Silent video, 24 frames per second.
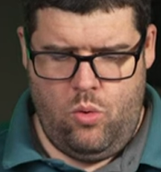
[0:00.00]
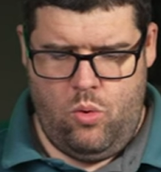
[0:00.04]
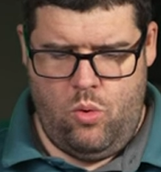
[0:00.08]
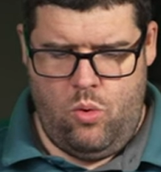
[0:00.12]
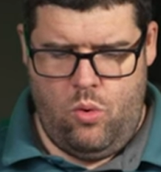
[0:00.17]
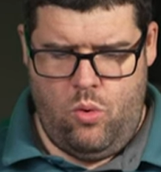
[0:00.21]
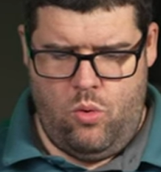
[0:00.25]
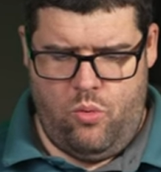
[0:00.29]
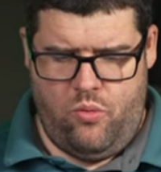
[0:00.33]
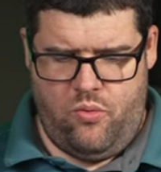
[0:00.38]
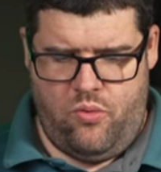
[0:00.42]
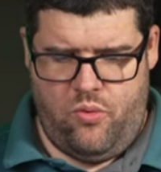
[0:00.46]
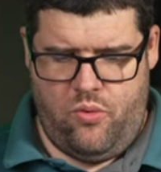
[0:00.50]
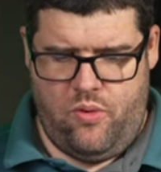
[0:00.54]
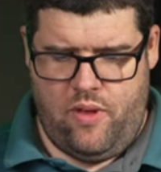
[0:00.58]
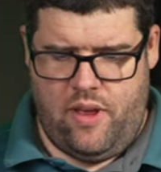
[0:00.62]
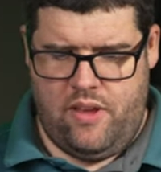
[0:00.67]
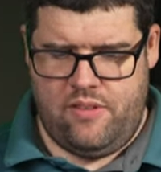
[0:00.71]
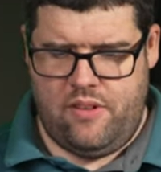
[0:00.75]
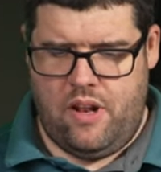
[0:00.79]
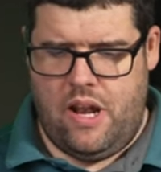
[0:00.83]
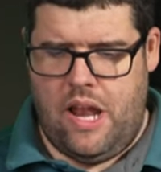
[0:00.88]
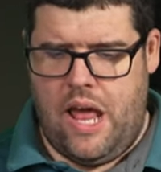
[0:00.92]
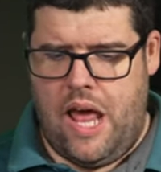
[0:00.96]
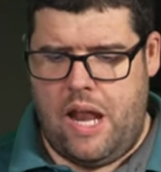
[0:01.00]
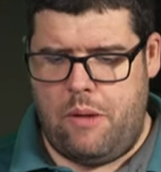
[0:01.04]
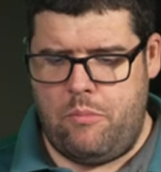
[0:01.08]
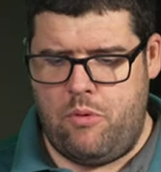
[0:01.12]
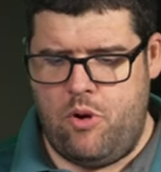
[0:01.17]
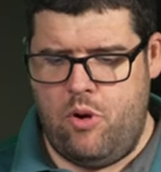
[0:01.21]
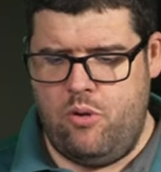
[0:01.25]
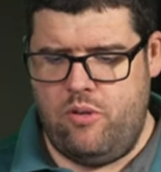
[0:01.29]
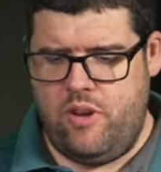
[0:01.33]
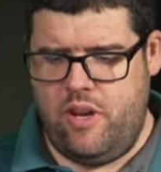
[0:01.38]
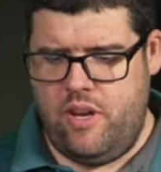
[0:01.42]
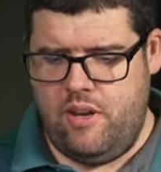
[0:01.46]
Whew, that's a lot of
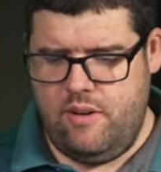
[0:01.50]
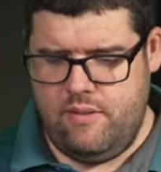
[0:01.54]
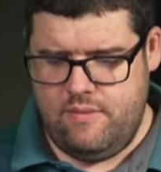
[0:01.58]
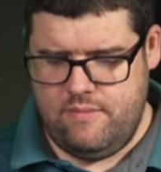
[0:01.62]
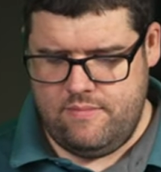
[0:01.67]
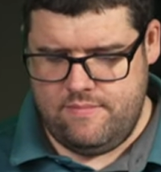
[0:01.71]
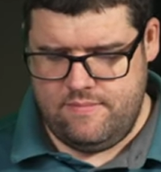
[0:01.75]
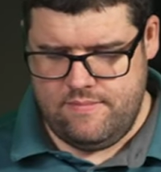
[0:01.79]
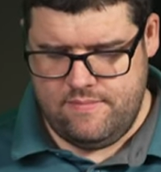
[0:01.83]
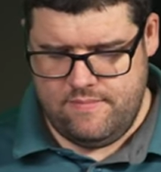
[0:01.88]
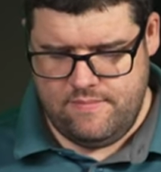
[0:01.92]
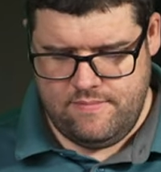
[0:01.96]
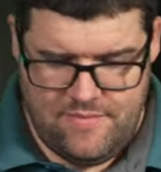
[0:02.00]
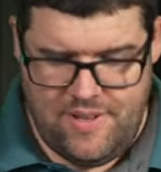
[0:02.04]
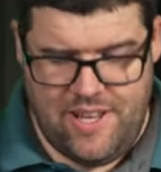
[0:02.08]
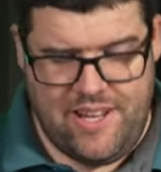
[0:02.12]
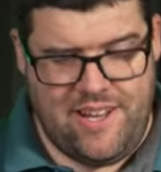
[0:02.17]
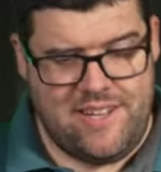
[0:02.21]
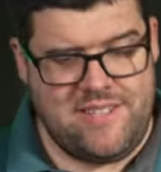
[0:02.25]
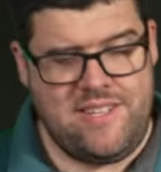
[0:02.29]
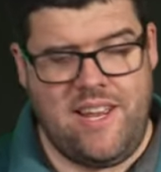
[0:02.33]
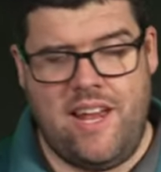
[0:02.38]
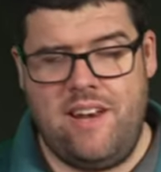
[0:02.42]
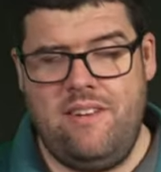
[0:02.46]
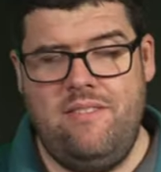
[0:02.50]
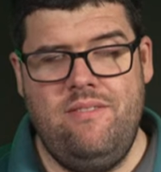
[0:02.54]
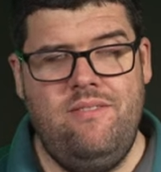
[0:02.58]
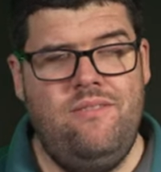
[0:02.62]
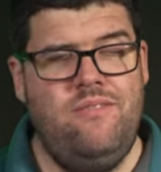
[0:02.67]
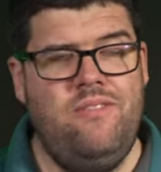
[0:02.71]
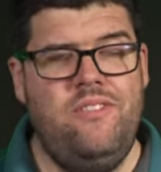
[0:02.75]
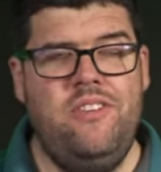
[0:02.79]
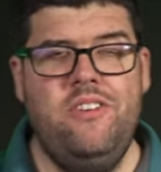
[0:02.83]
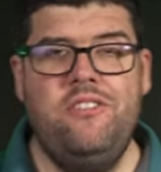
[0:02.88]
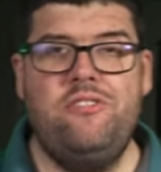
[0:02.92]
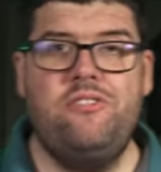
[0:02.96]
protein. Like I said,
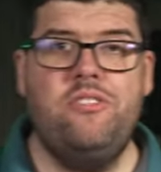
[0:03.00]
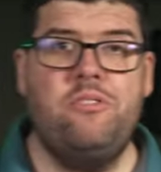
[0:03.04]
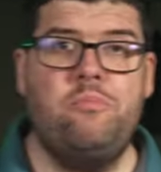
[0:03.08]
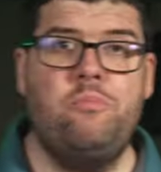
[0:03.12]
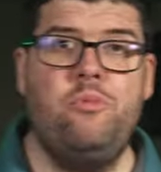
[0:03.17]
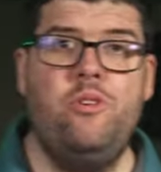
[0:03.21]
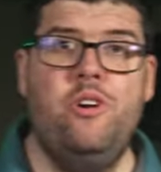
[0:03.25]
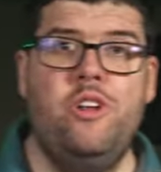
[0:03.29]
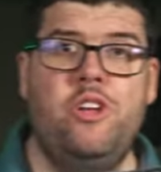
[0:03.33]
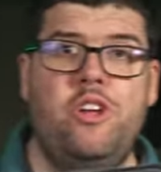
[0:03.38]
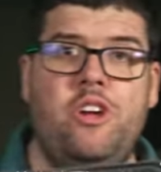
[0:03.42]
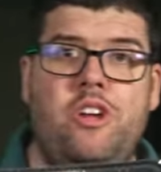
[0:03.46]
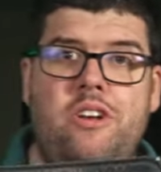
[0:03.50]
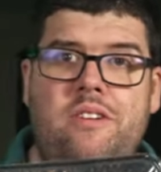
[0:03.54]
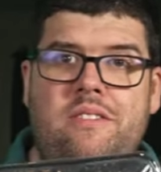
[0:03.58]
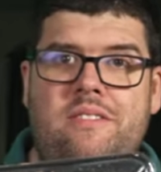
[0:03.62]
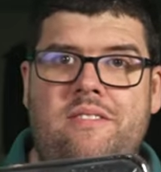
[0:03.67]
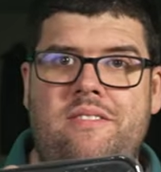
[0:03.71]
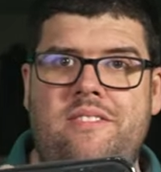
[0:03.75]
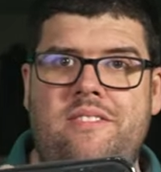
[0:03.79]
this looked pretty good.